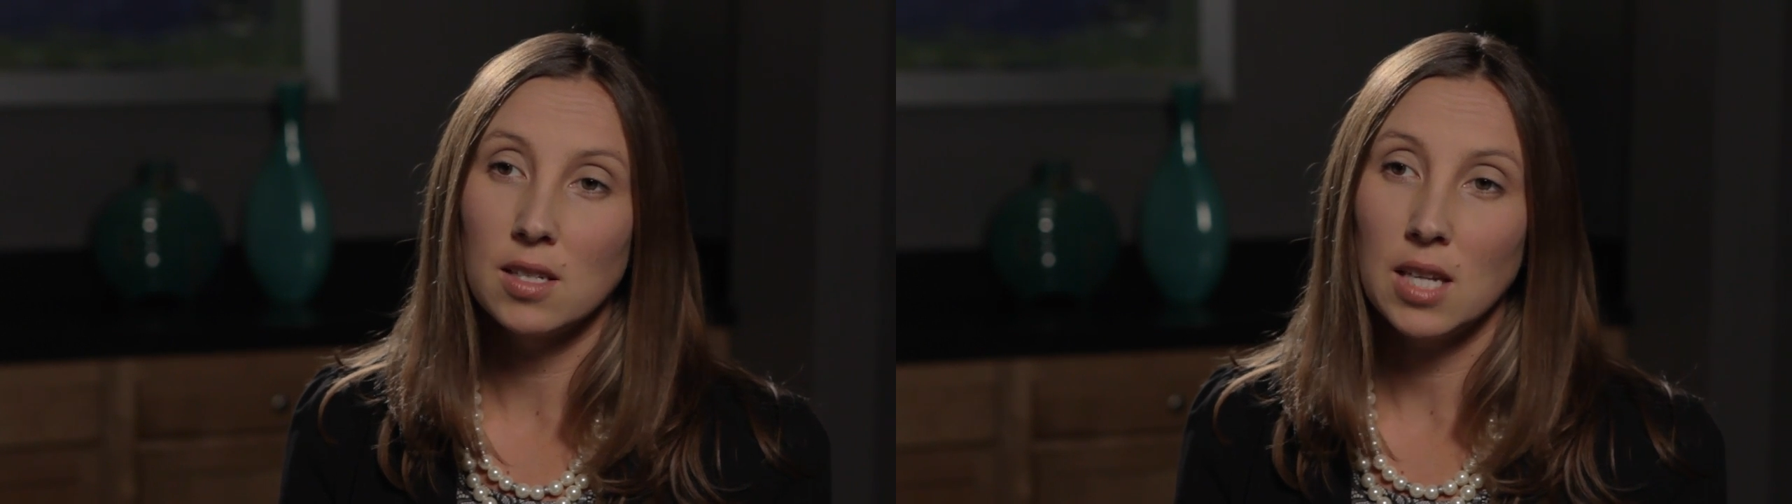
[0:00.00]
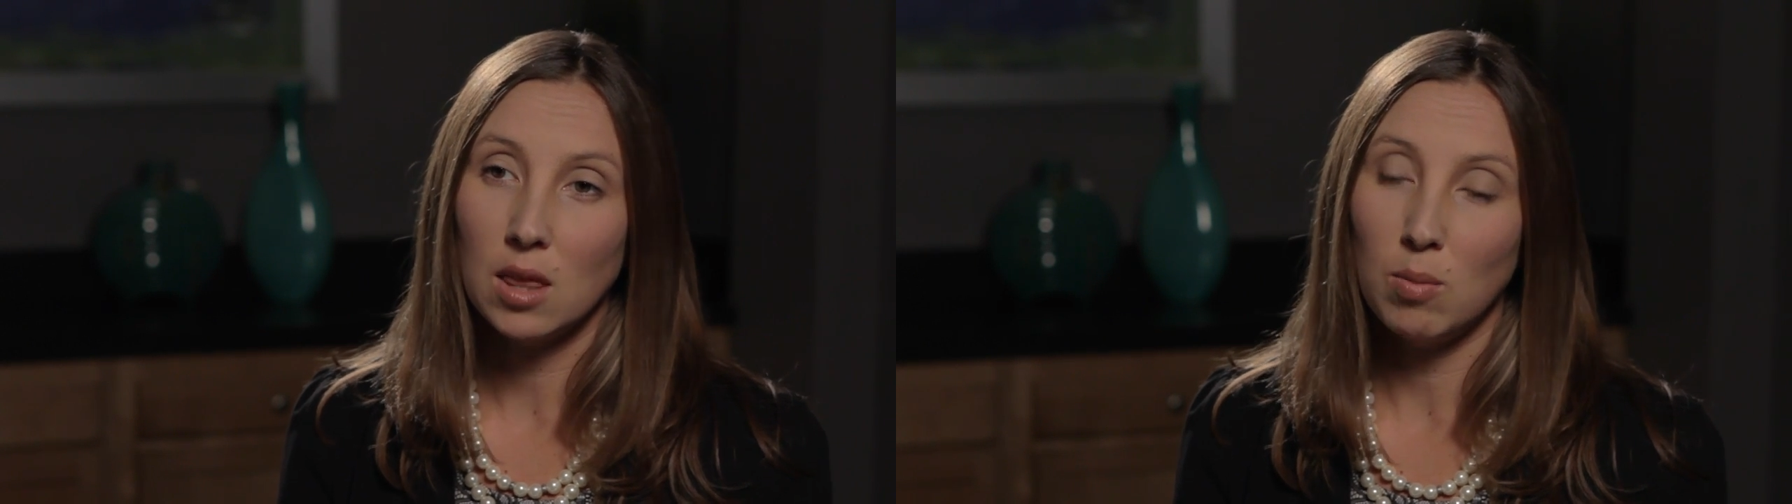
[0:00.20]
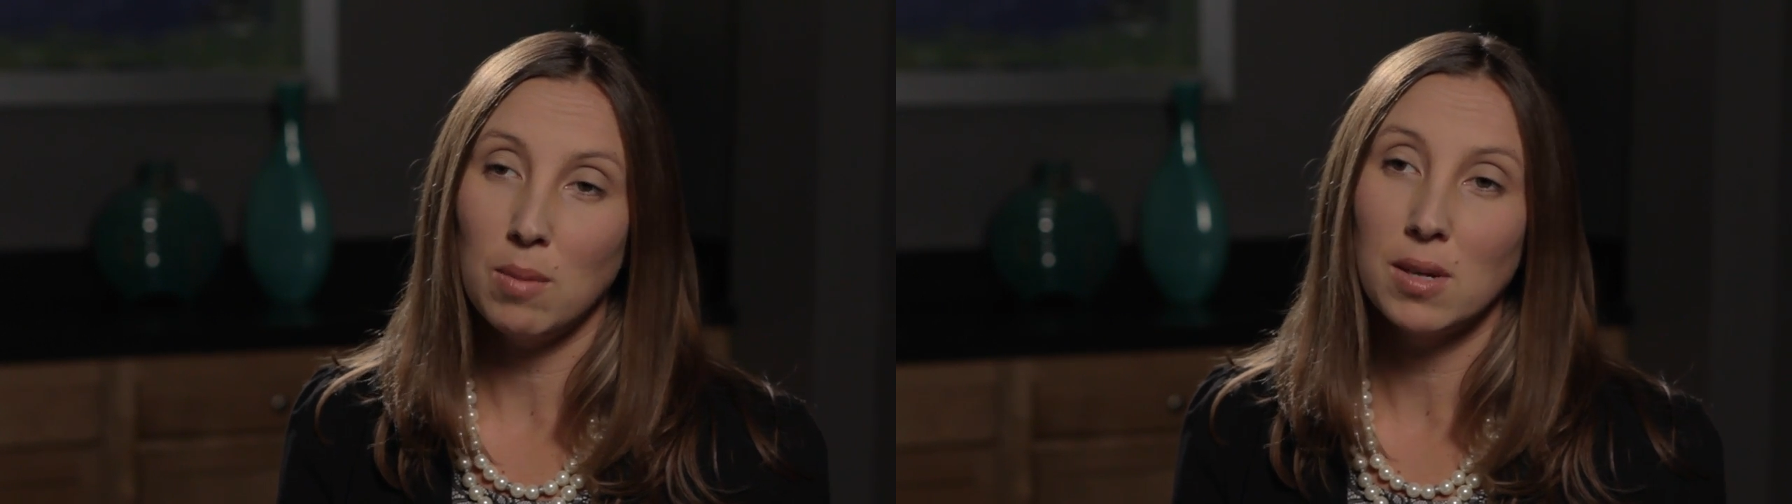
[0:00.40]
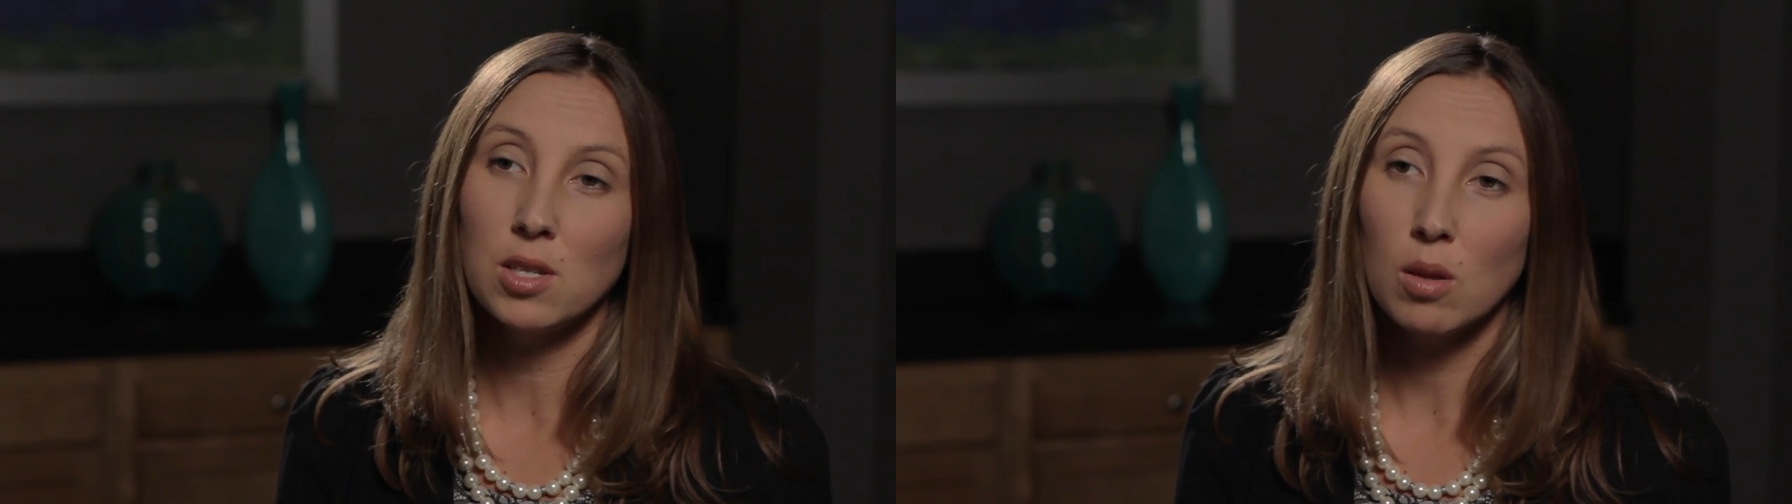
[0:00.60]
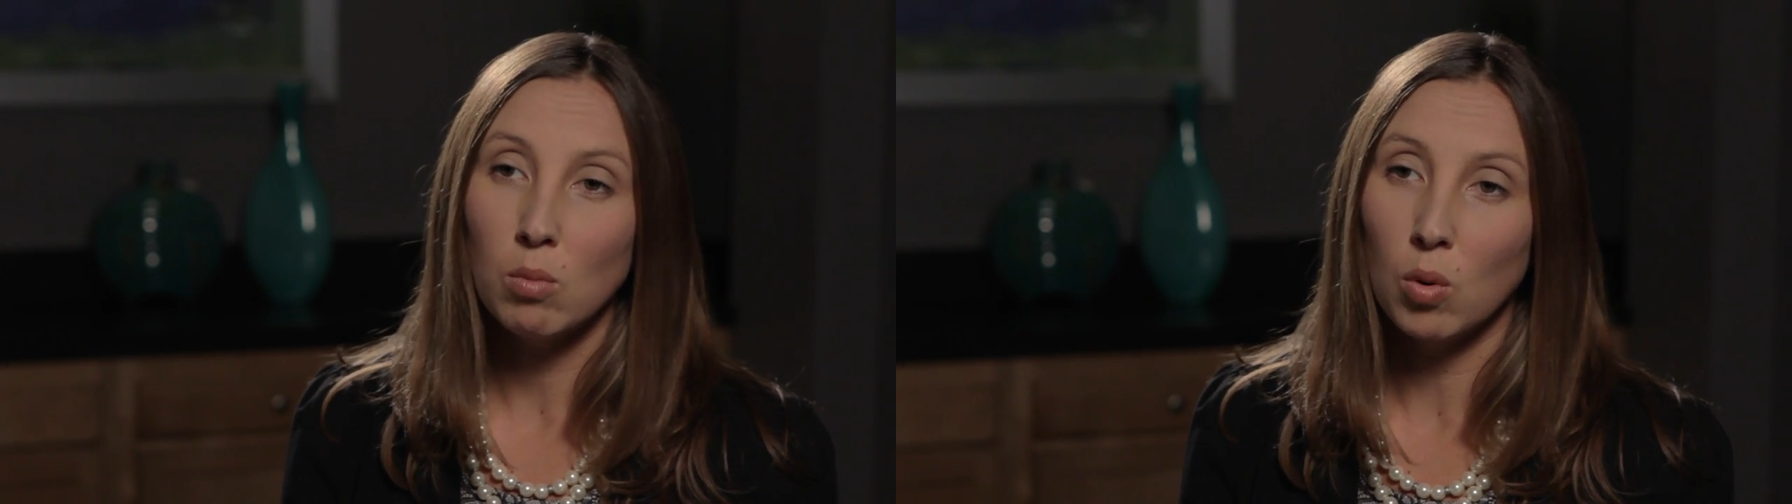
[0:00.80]
take the baby
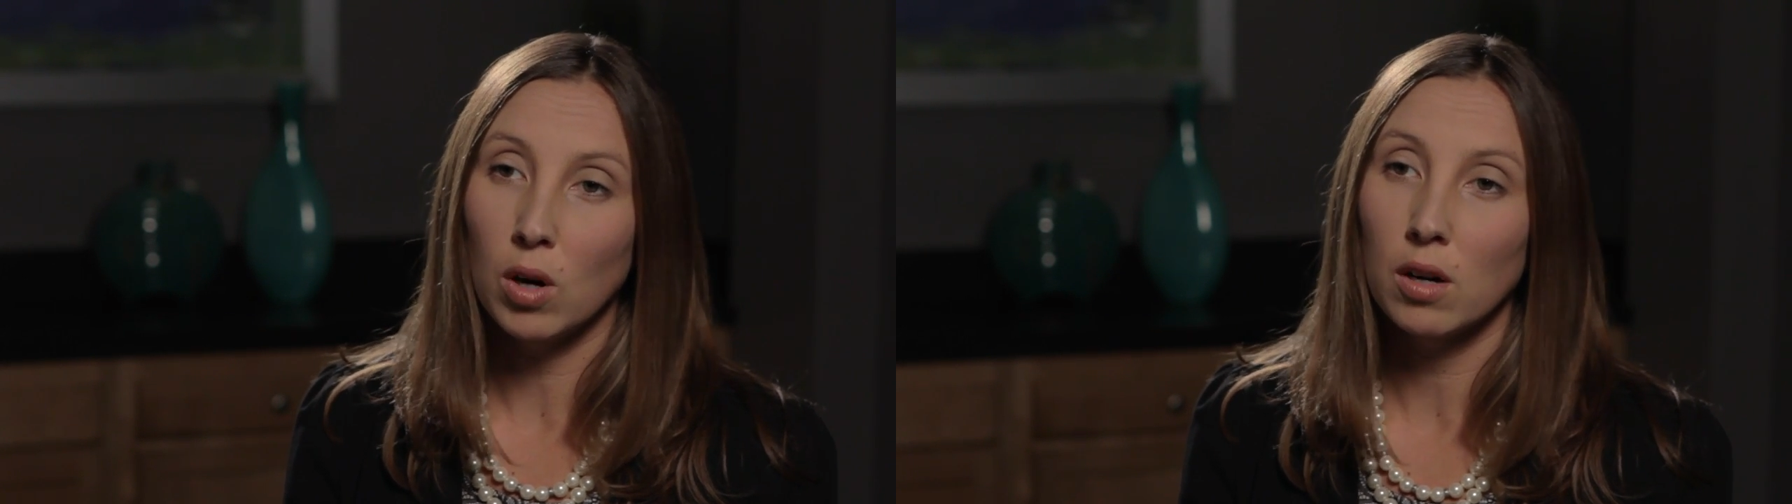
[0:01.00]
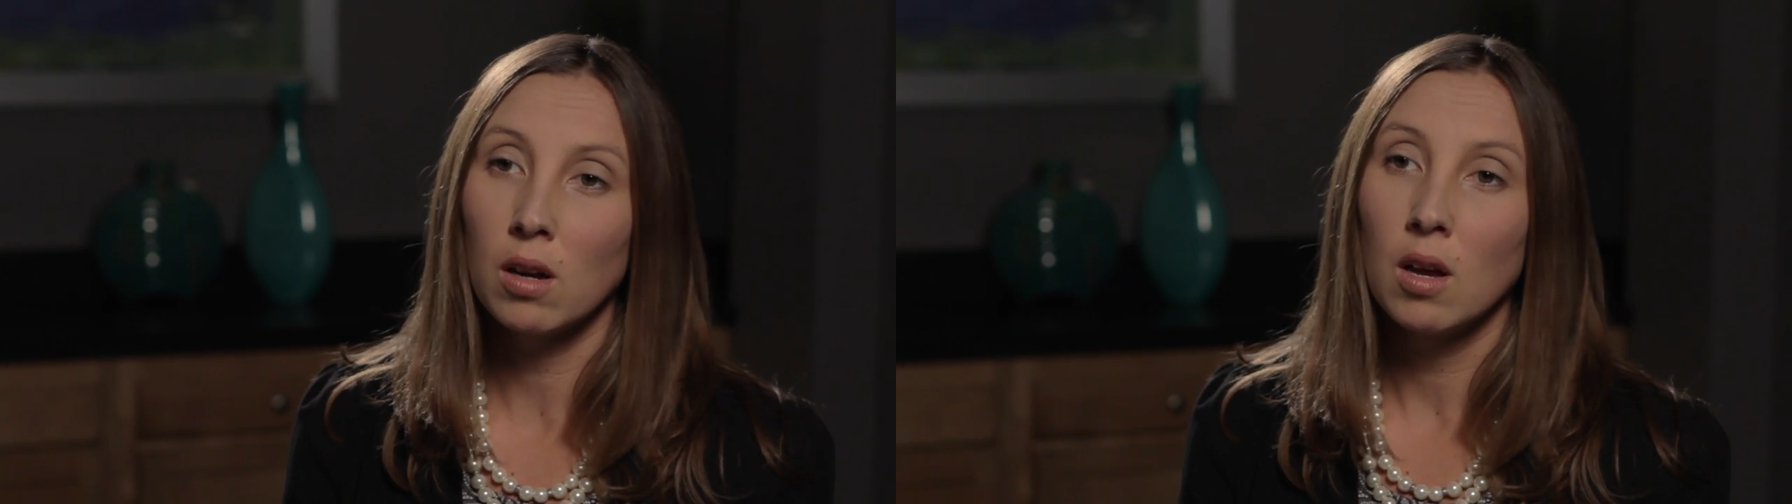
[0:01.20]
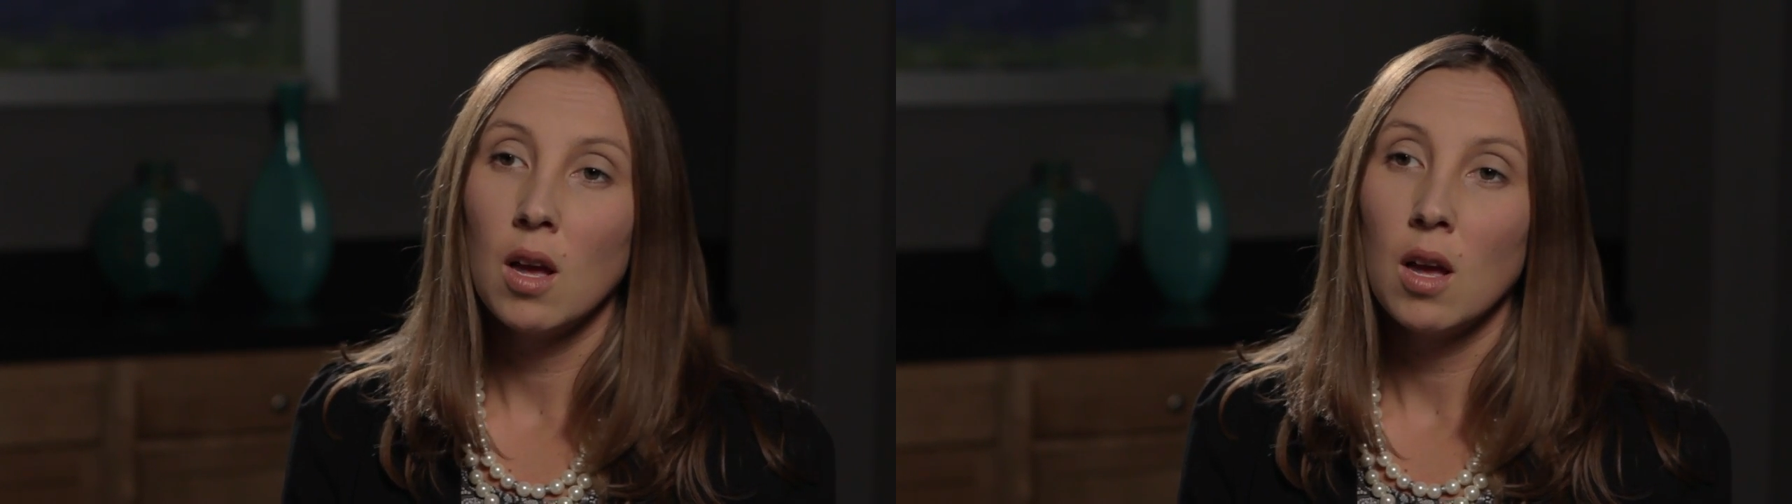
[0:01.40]
to the morgue